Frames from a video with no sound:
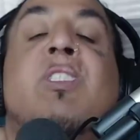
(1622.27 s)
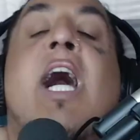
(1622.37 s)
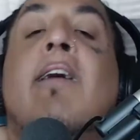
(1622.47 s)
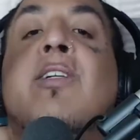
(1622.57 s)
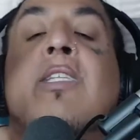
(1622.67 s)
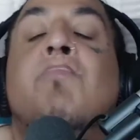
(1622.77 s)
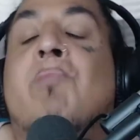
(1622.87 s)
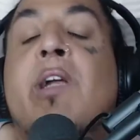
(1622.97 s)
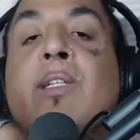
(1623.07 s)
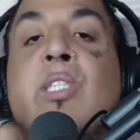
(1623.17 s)
of sockets and
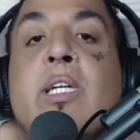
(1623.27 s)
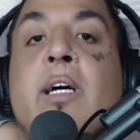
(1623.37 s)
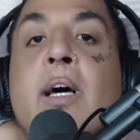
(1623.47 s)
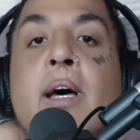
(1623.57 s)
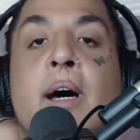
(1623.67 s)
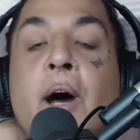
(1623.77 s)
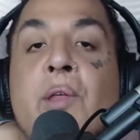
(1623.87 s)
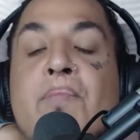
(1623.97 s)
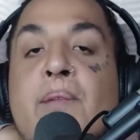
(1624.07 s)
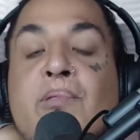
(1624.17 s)
put into
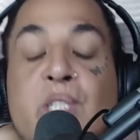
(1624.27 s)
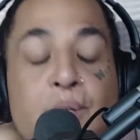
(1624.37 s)
other people,